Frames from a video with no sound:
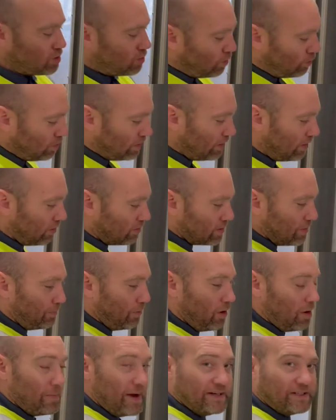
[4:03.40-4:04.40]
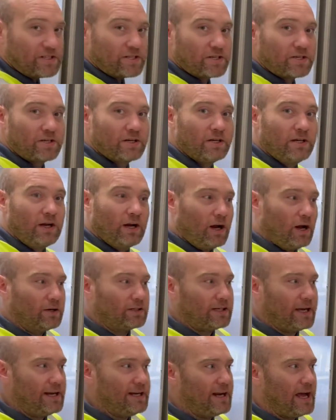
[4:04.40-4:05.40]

all along the bottom edge. Okay,